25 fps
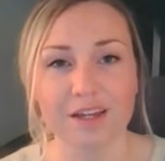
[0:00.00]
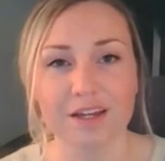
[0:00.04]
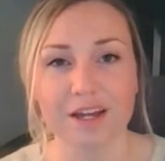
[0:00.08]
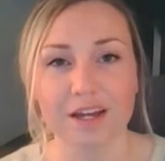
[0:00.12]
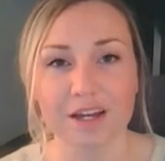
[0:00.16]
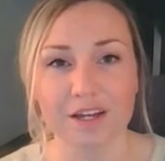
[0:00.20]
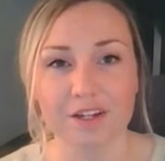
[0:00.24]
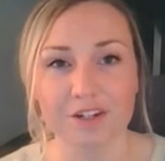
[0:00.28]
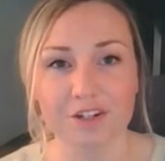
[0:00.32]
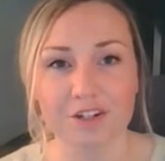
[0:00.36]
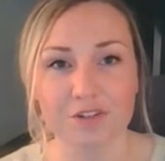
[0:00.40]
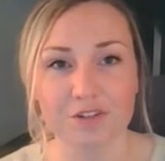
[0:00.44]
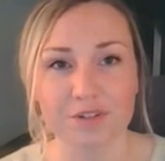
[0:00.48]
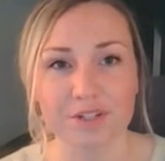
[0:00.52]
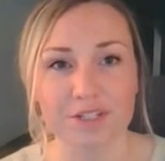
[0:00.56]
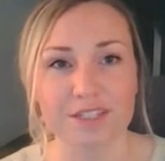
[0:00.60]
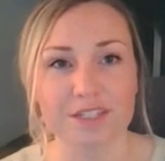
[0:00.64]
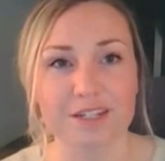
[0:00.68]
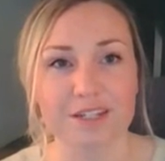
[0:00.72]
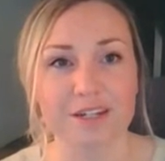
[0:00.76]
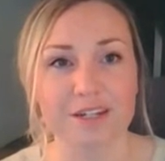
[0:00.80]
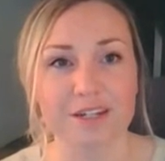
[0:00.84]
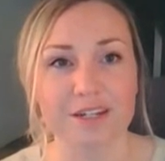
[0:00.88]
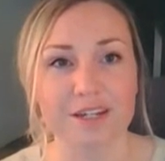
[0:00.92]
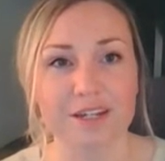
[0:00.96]

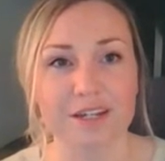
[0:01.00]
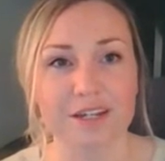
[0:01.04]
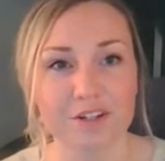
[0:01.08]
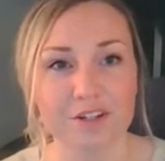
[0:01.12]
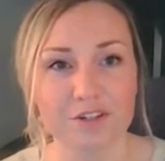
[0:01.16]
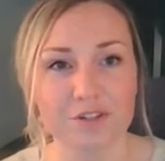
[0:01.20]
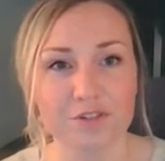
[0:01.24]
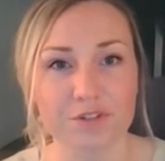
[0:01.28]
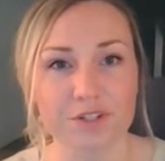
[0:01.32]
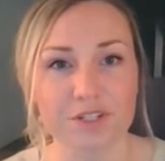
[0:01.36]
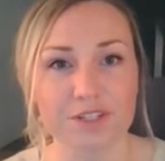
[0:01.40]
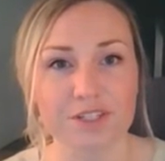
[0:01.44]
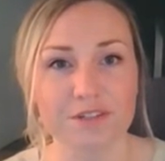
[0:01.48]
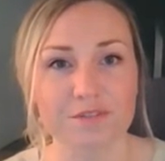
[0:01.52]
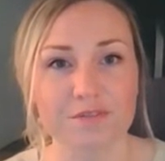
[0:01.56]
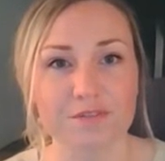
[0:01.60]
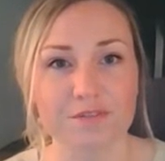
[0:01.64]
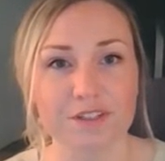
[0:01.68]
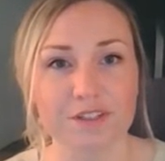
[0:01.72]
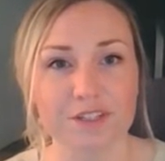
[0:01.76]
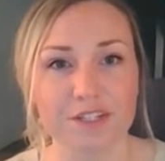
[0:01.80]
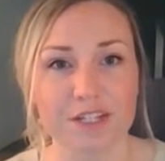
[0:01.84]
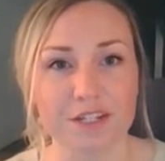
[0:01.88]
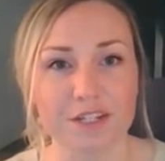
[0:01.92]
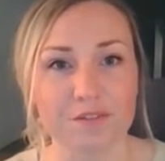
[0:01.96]
Hundreds and hundreds
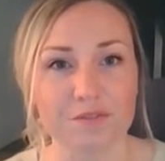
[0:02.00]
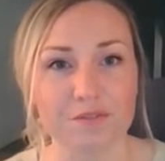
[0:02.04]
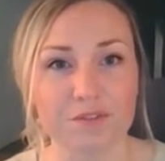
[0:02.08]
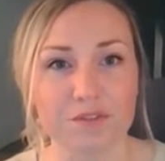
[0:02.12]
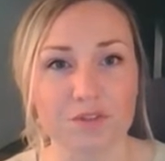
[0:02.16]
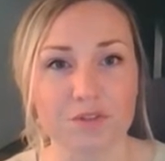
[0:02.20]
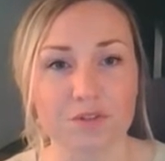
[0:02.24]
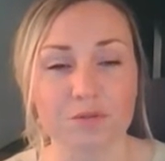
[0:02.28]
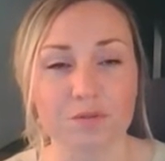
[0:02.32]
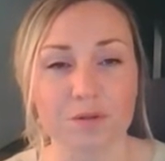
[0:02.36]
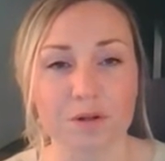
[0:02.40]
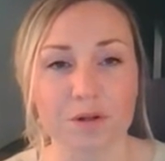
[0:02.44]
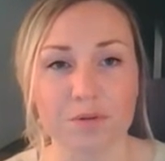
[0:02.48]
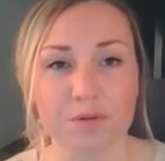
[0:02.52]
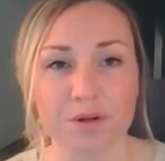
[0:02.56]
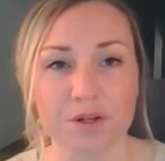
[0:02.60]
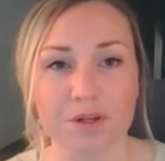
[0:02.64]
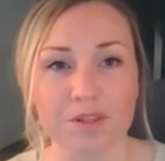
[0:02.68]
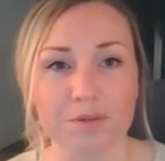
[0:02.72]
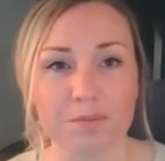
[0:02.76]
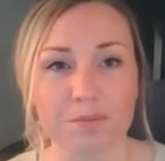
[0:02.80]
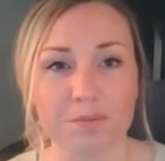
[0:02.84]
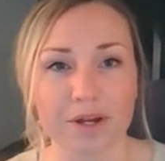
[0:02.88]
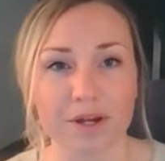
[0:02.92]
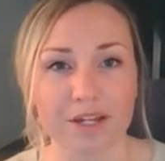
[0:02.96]
of leaves grow
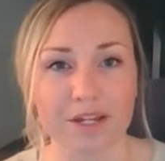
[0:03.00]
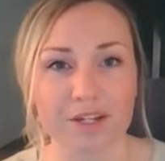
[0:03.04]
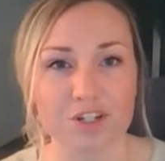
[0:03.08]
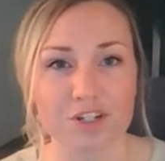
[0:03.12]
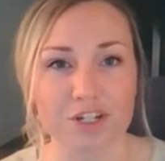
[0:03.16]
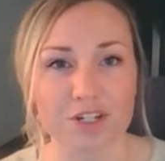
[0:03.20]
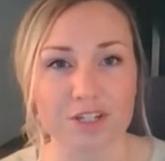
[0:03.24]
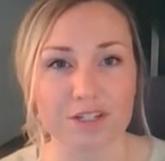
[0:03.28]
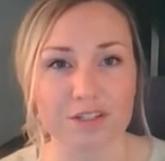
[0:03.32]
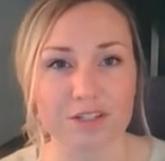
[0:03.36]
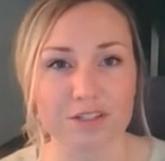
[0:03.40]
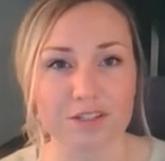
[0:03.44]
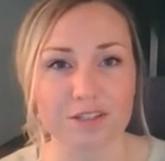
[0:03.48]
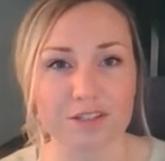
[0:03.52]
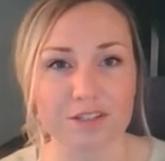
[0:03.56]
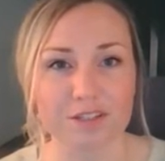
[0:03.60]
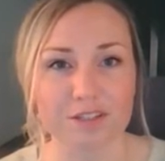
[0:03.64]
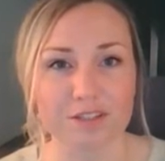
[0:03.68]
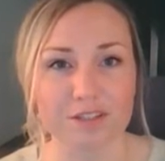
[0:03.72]
on the branches.